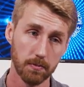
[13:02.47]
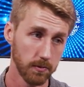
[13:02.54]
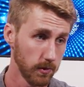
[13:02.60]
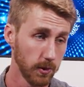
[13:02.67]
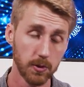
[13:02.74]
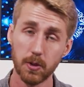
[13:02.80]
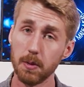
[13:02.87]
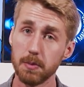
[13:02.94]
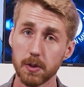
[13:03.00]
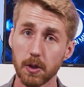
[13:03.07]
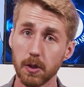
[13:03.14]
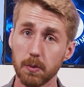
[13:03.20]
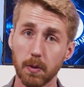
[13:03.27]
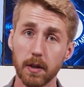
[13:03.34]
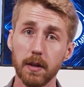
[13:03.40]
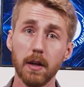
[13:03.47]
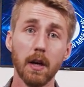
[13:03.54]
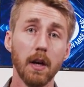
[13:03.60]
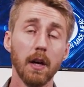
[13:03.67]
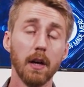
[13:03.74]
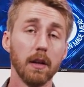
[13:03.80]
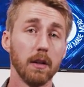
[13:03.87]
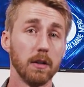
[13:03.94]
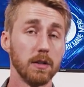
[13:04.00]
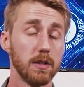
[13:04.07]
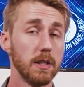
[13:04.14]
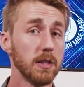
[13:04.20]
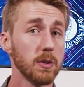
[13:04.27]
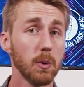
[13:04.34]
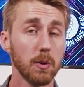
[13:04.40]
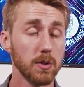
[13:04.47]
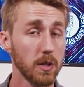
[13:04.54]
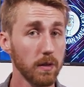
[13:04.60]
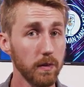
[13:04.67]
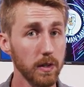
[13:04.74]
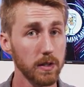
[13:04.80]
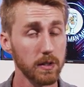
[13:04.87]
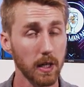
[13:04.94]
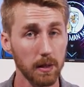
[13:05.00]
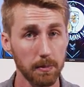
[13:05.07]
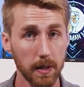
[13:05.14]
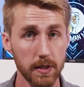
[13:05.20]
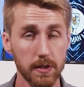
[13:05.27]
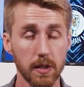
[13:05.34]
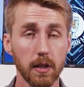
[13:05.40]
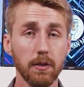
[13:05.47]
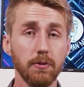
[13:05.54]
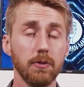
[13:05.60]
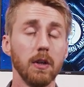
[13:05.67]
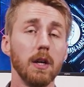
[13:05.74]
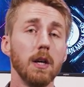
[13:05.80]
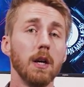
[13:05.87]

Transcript: YouTube's a good one. There's Discord servers like myself.